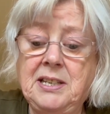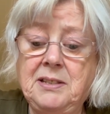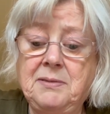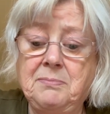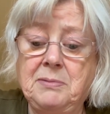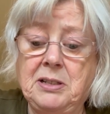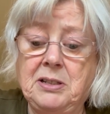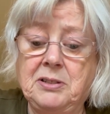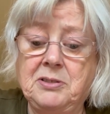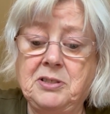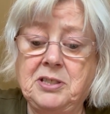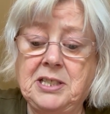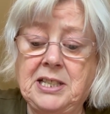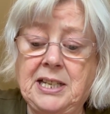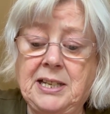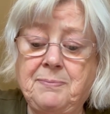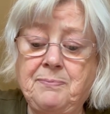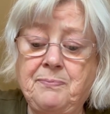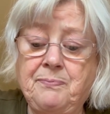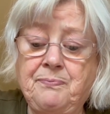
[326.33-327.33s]
But
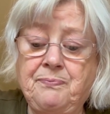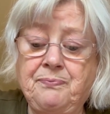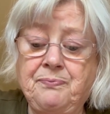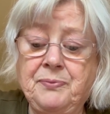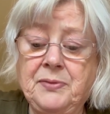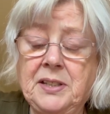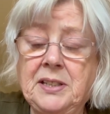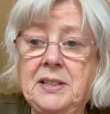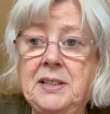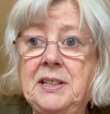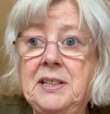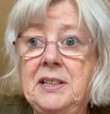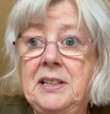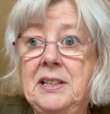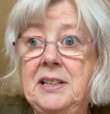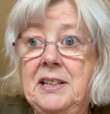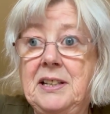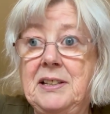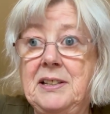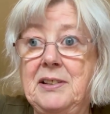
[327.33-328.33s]

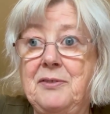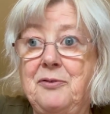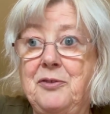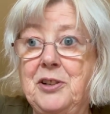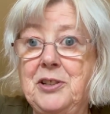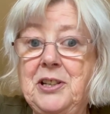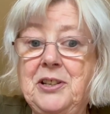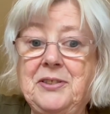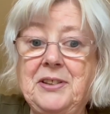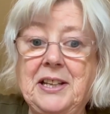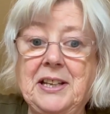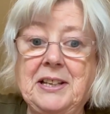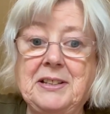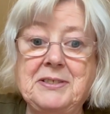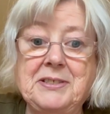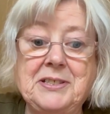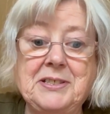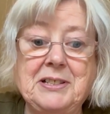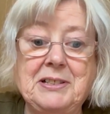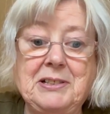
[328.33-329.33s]
the funny thing is,